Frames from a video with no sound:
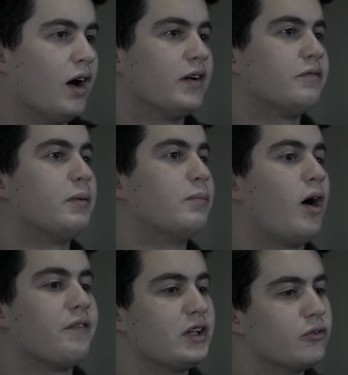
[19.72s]
I've been
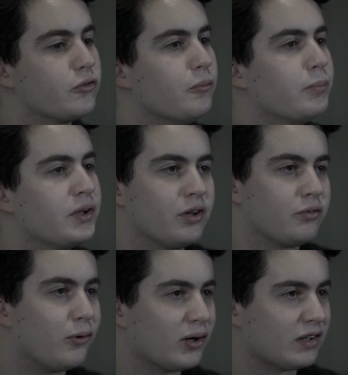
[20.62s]
part of the young company at
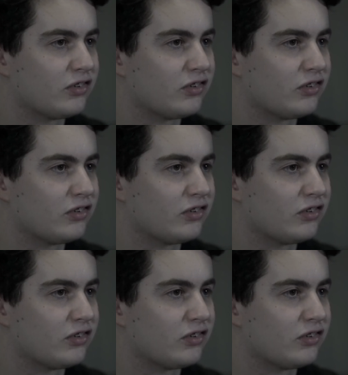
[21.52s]
the Royal